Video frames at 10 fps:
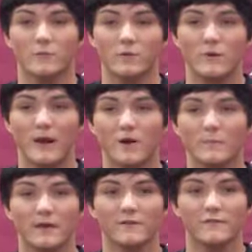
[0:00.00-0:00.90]
We will
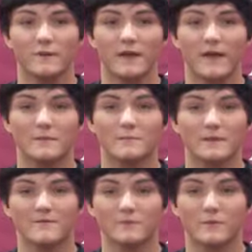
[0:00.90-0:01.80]
help if we can,
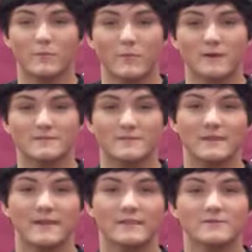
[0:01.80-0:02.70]
but if the report is
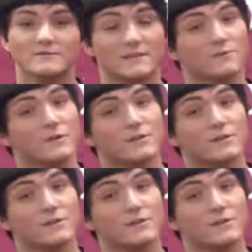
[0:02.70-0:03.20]
delayed, there is little we